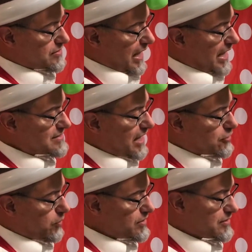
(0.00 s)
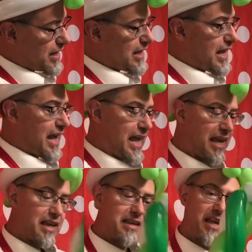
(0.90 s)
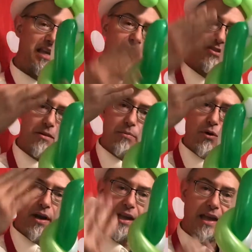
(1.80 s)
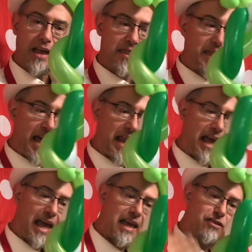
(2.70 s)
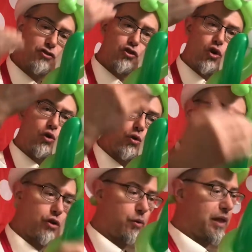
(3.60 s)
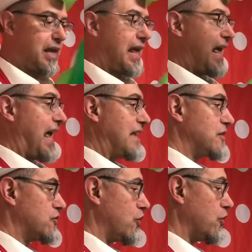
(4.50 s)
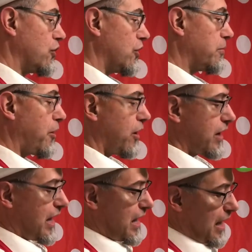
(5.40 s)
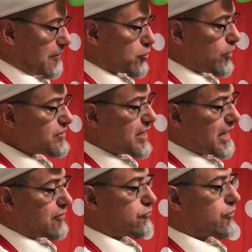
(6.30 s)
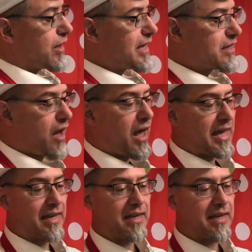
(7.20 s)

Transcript: as I twist it, it continues to bring that circle to it. It has a circular part. I'm twisting it really tight